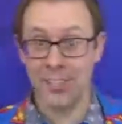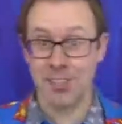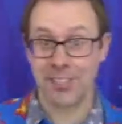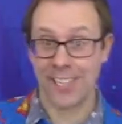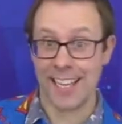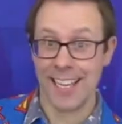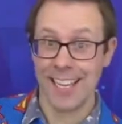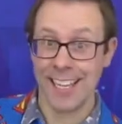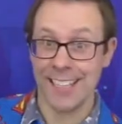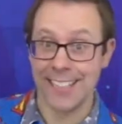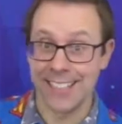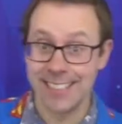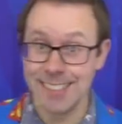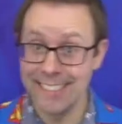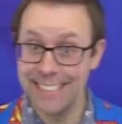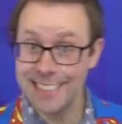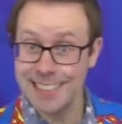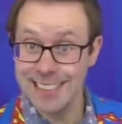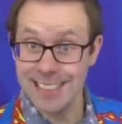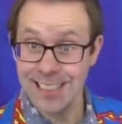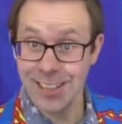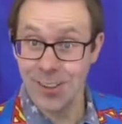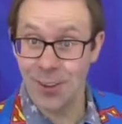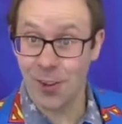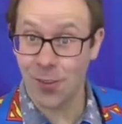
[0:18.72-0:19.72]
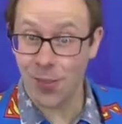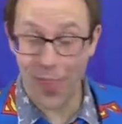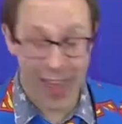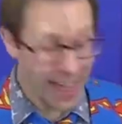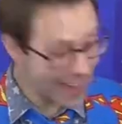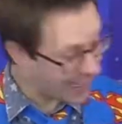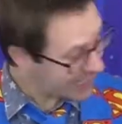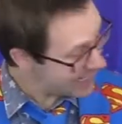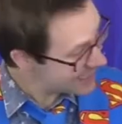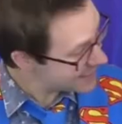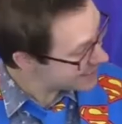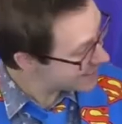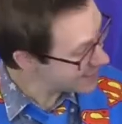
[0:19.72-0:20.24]
here. Look at that,
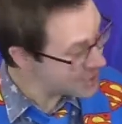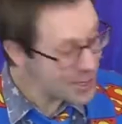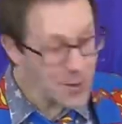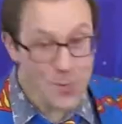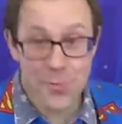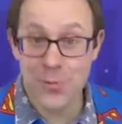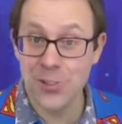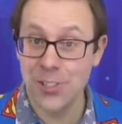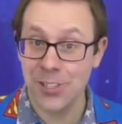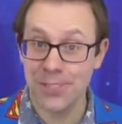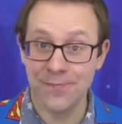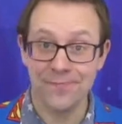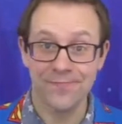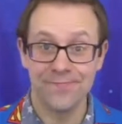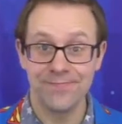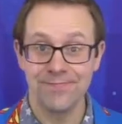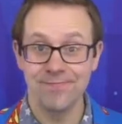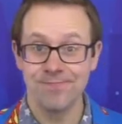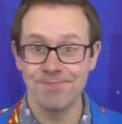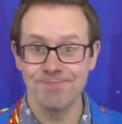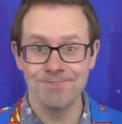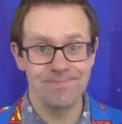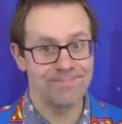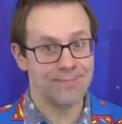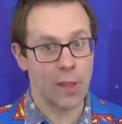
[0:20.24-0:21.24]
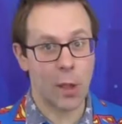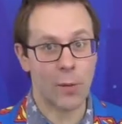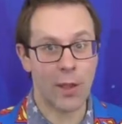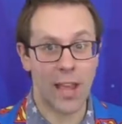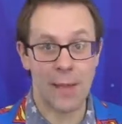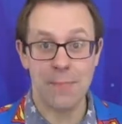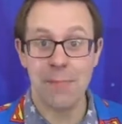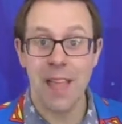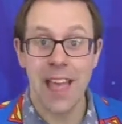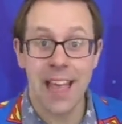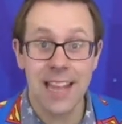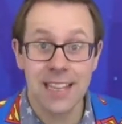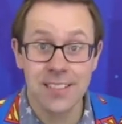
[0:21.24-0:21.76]
it's huge. Okay,
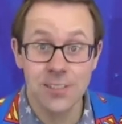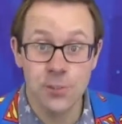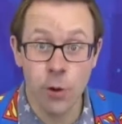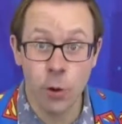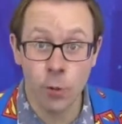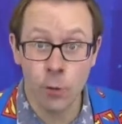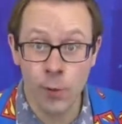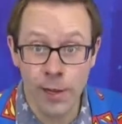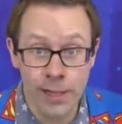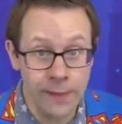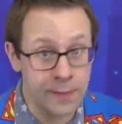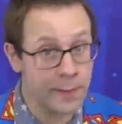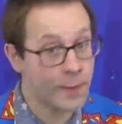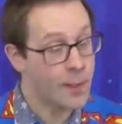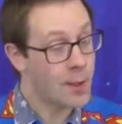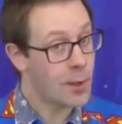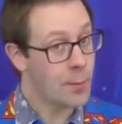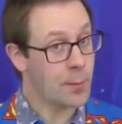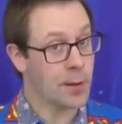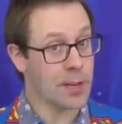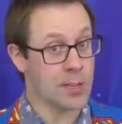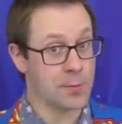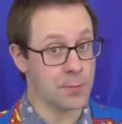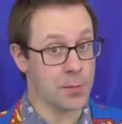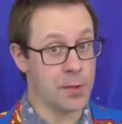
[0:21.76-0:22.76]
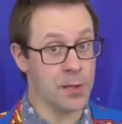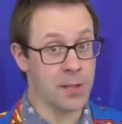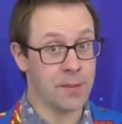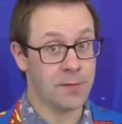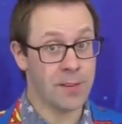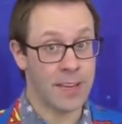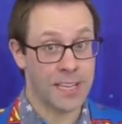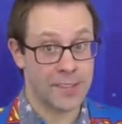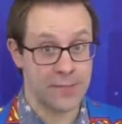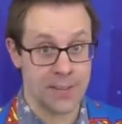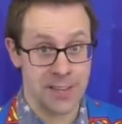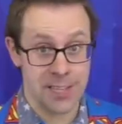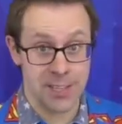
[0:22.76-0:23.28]
it's not real, but it's perfect
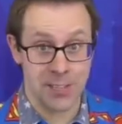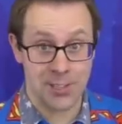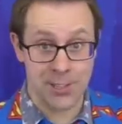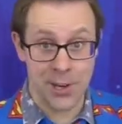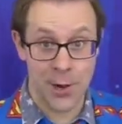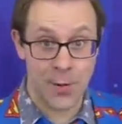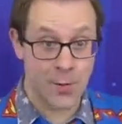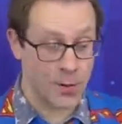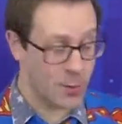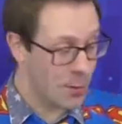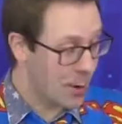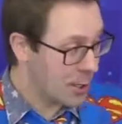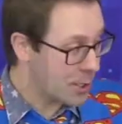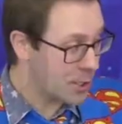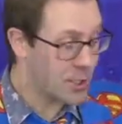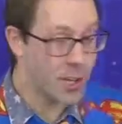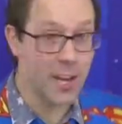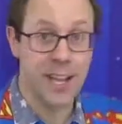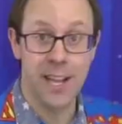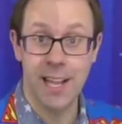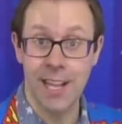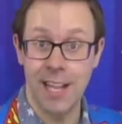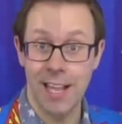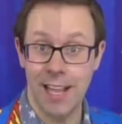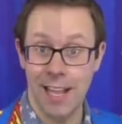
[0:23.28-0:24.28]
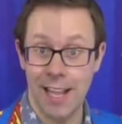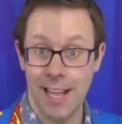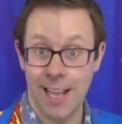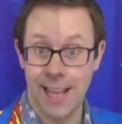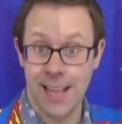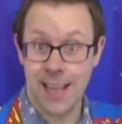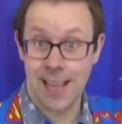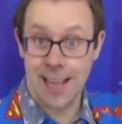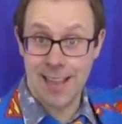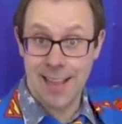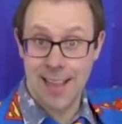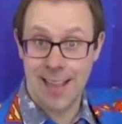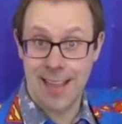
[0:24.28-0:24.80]
for this joke, watch.
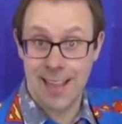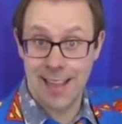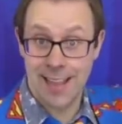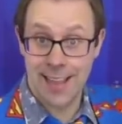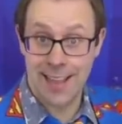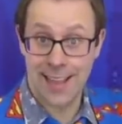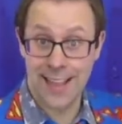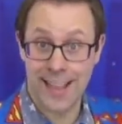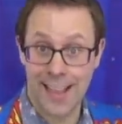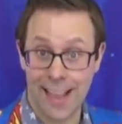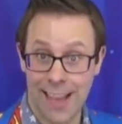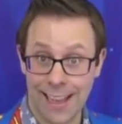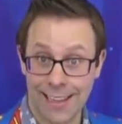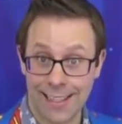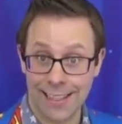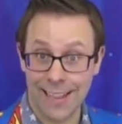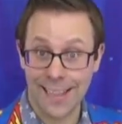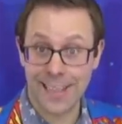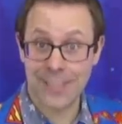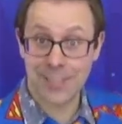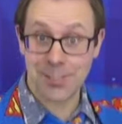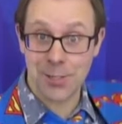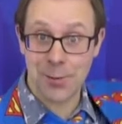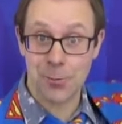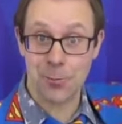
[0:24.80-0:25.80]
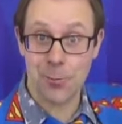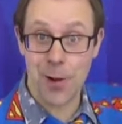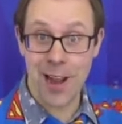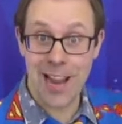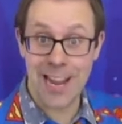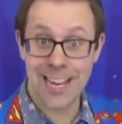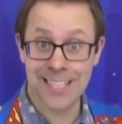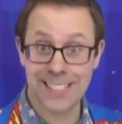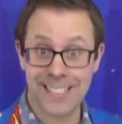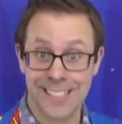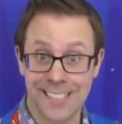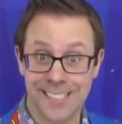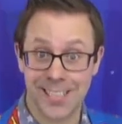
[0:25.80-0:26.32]
I'd like to raise
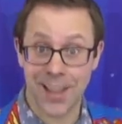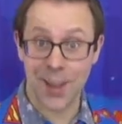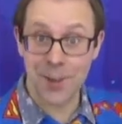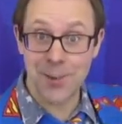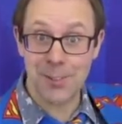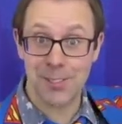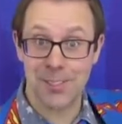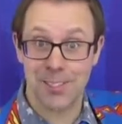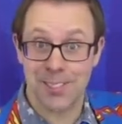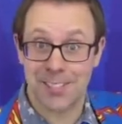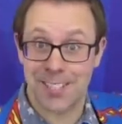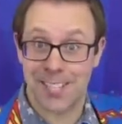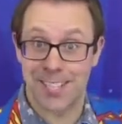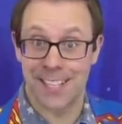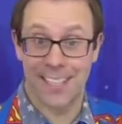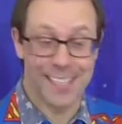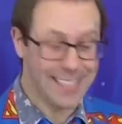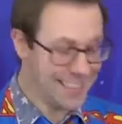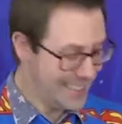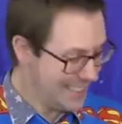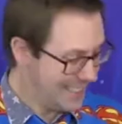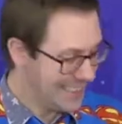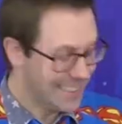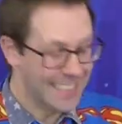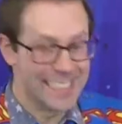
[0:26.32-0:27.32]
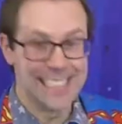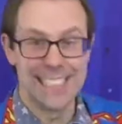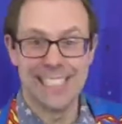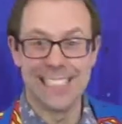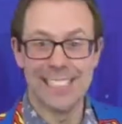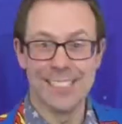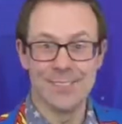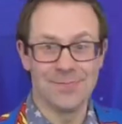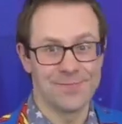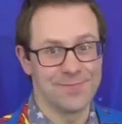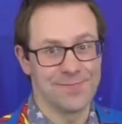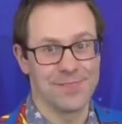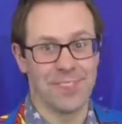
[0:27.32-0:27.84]
a toast.
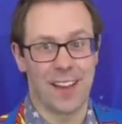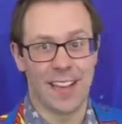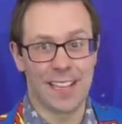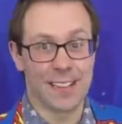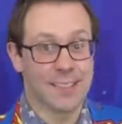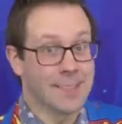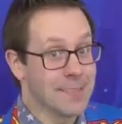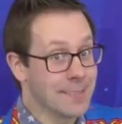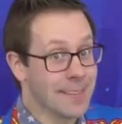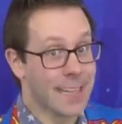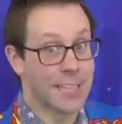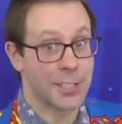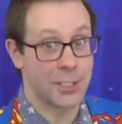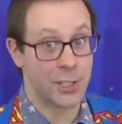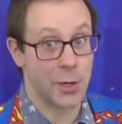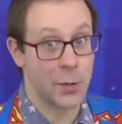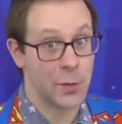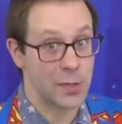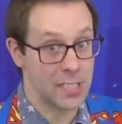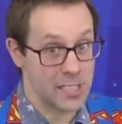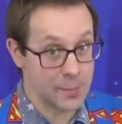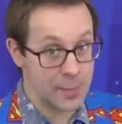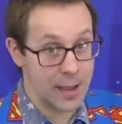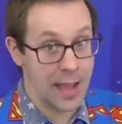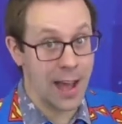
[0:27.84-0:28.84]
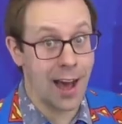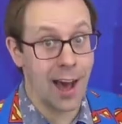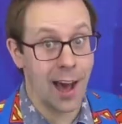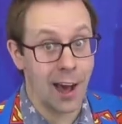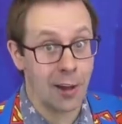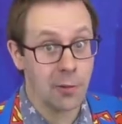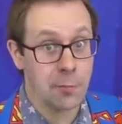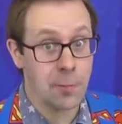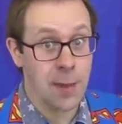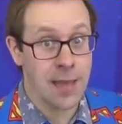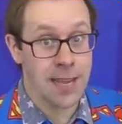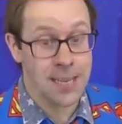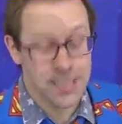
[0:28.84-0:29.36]
Fine, that joke was a bit
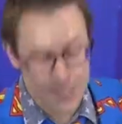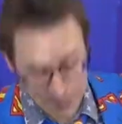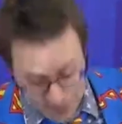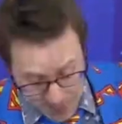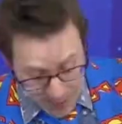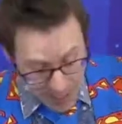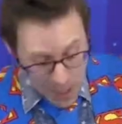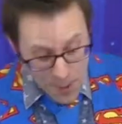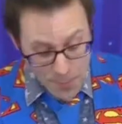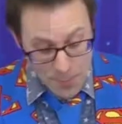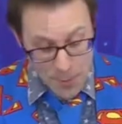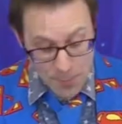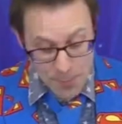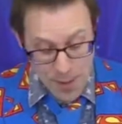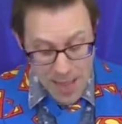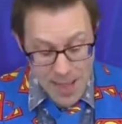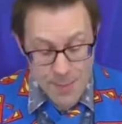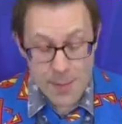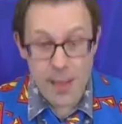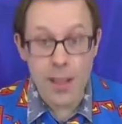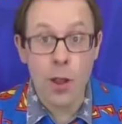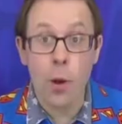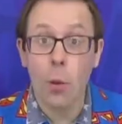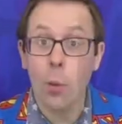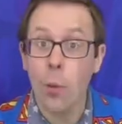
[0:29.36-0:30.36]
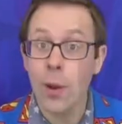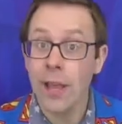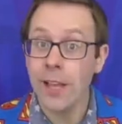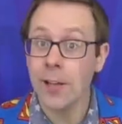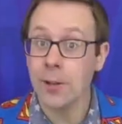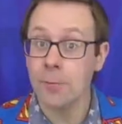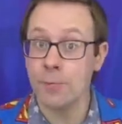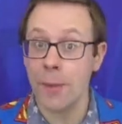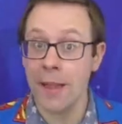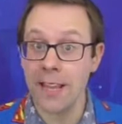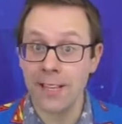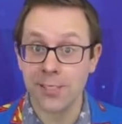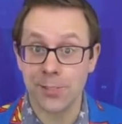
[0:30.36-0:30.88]
half-baked, but maybe we could
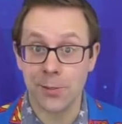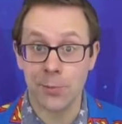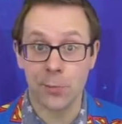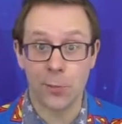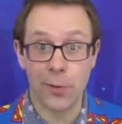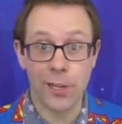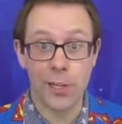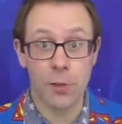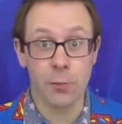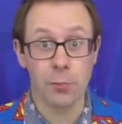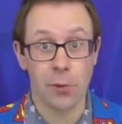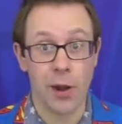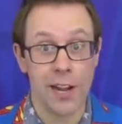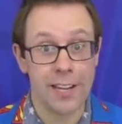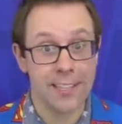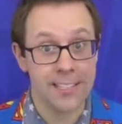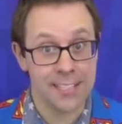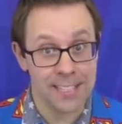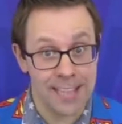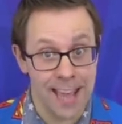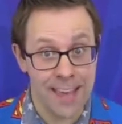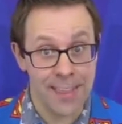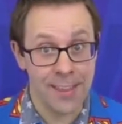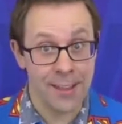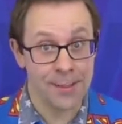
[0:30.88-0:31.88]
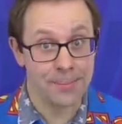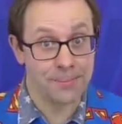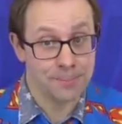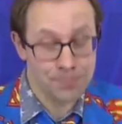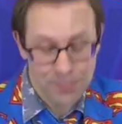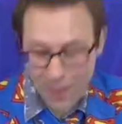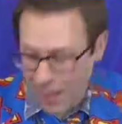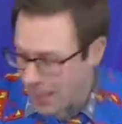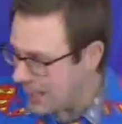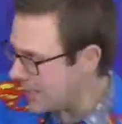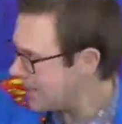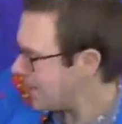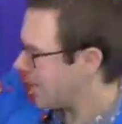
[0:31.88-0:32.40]
bake some real bread together.
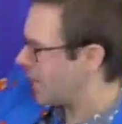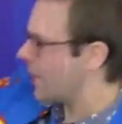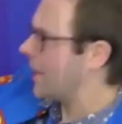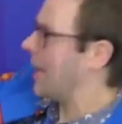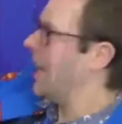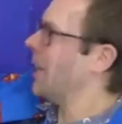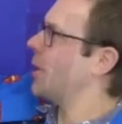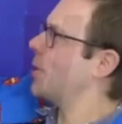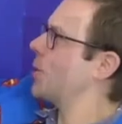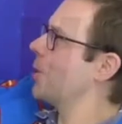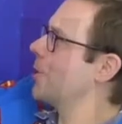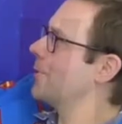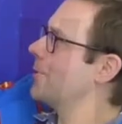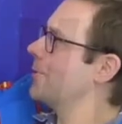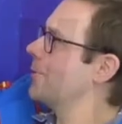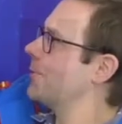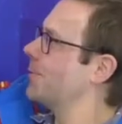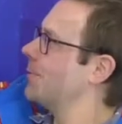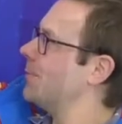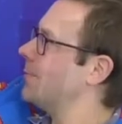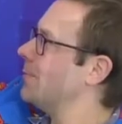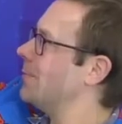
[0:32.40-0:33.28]
To the kitchen!